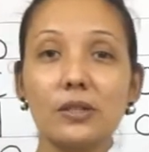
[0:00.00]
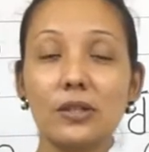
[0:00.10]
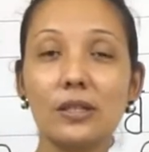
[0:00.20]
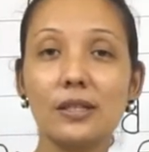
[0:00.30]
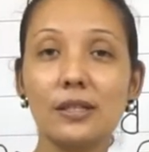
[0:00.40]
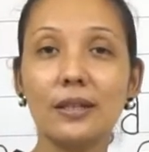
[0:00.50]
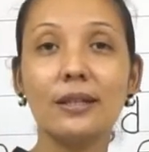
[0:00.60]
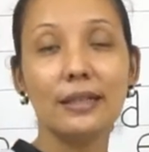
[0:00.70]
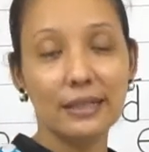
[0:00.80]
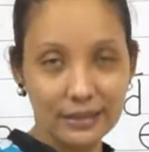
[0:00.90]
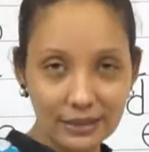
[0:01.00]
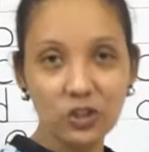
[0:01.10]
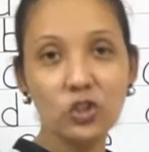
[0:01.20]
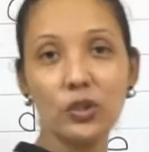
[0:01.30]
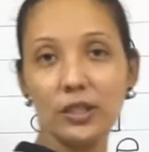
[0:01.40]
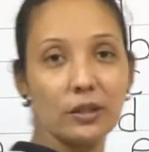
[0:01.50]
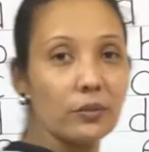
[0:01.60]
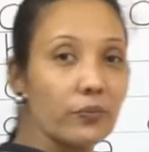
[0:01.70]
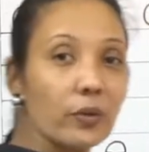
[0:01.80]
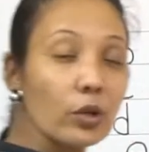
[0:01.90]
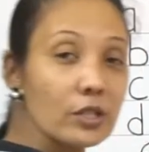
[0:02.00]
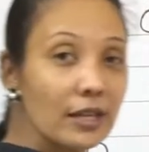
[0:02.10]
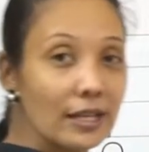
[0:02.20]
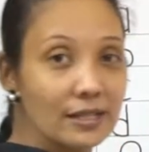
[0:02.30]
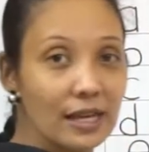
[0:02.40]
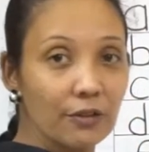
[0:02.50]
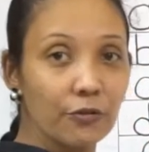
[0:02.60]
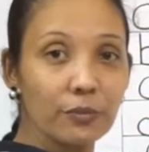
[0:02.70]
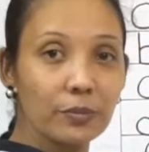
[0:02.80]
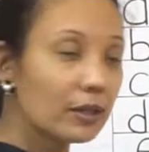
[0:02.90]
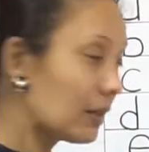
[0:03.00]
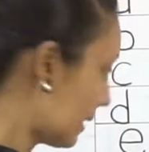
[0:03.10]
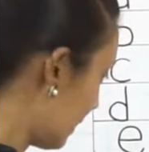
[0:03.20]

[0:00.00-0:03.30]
is G. What's your next alphabet?